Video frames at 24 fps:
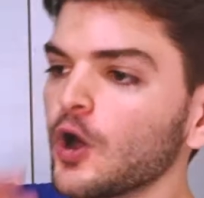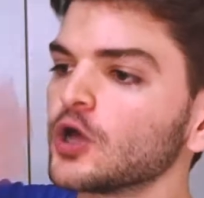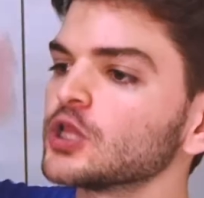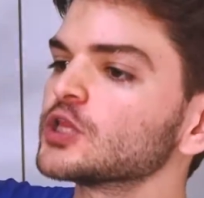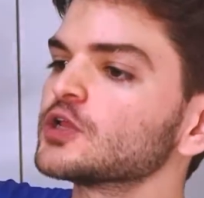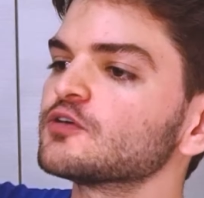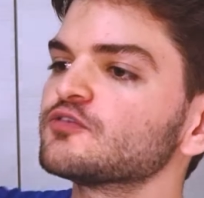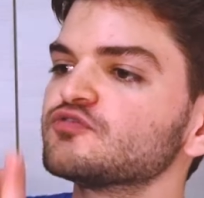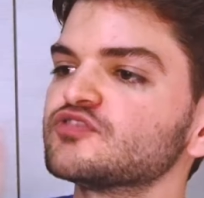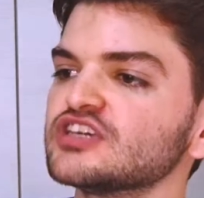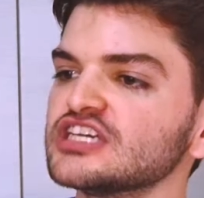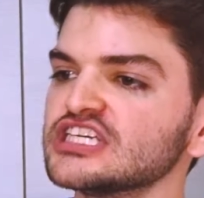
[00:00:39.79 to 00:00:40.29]

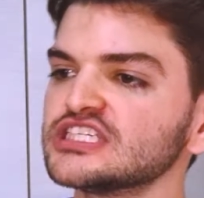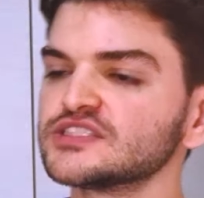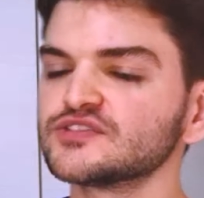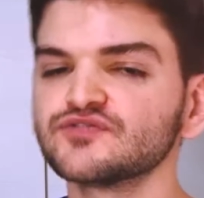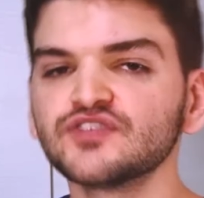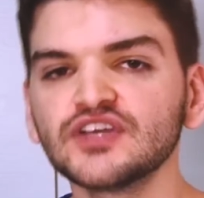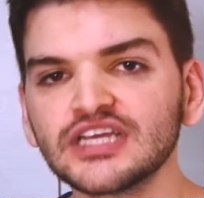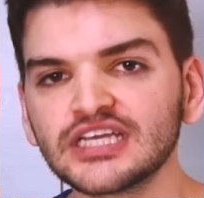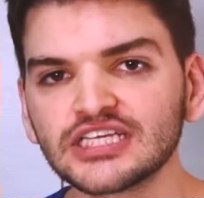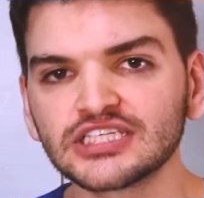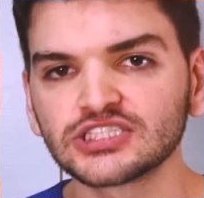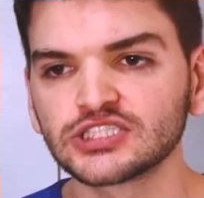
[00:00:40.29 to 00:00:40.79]
all of these
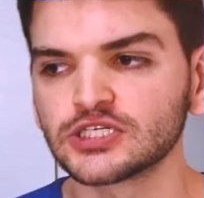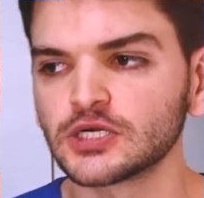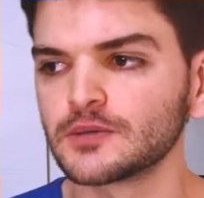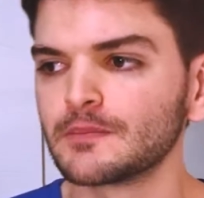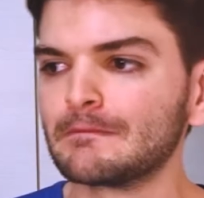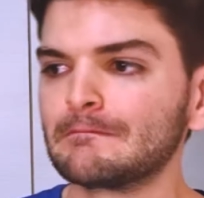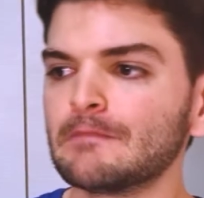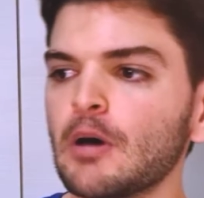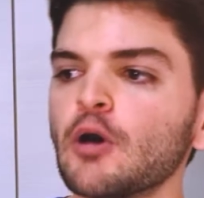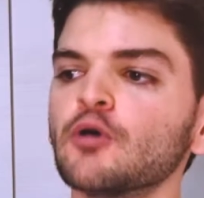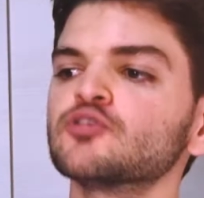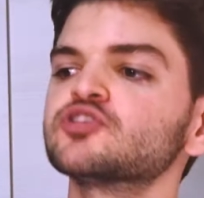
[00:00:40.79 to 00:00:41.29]
things are
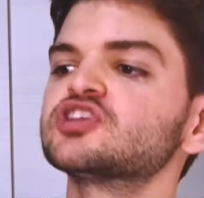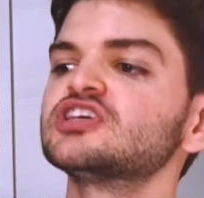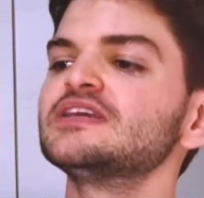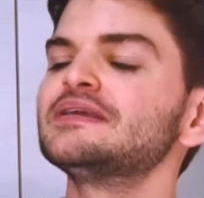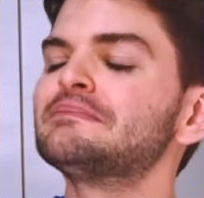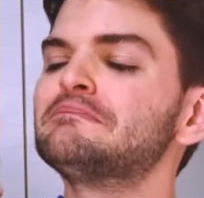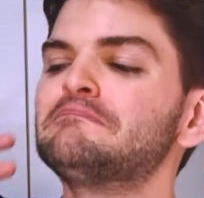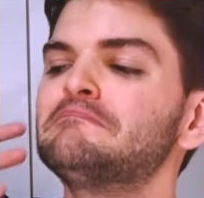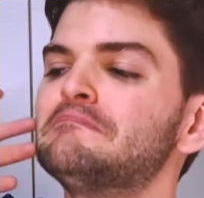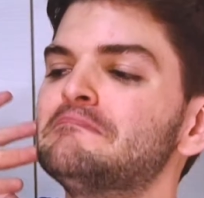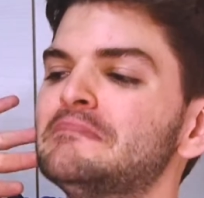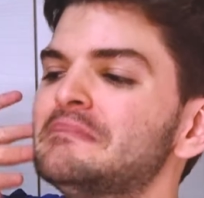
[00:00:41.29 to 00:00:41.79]

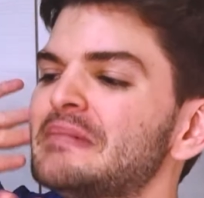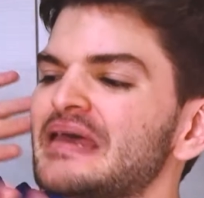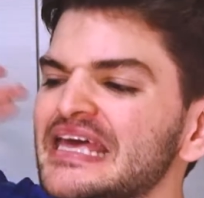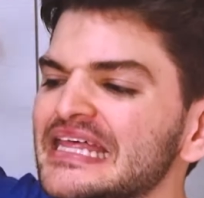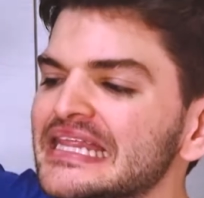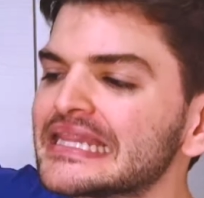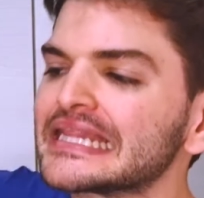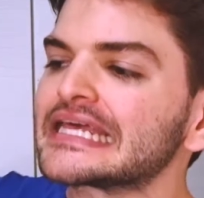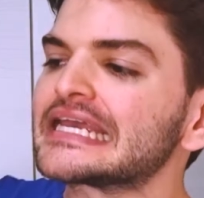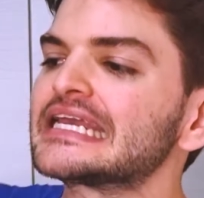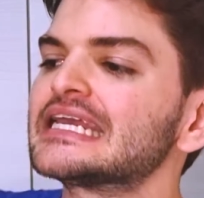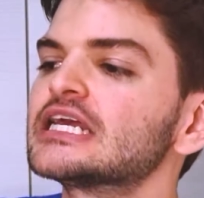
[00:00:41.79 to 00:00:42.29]

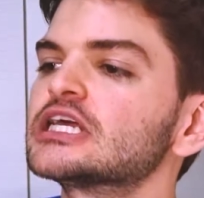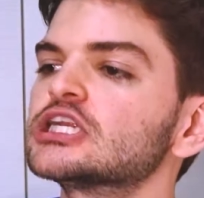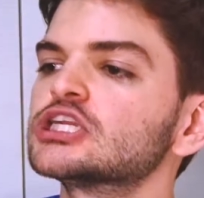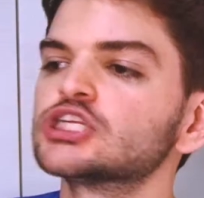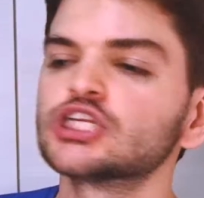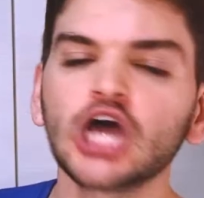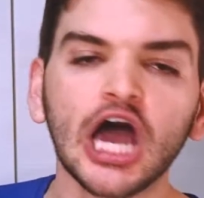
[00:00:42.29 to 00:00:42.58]
multi-million